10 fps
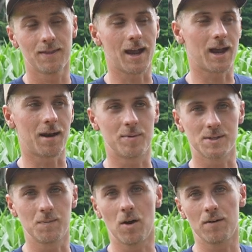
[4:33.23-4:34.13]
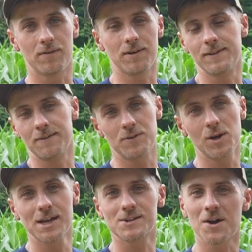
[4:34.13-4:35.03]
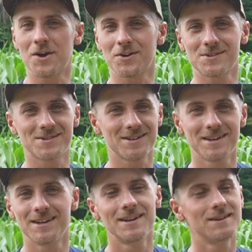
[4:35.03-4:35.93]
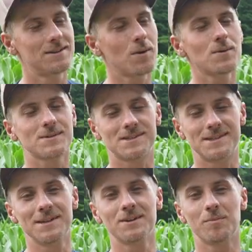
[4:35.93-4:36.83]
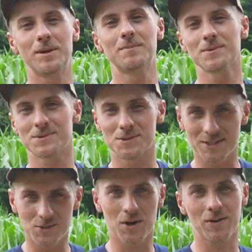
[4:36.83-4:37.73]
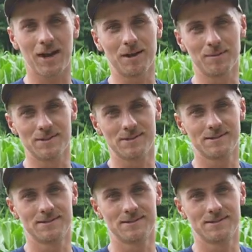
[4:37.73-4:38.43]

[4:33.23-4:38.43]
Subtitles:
that kind of pissed me off. If you guys are hunters, don't steal people's trail cameras.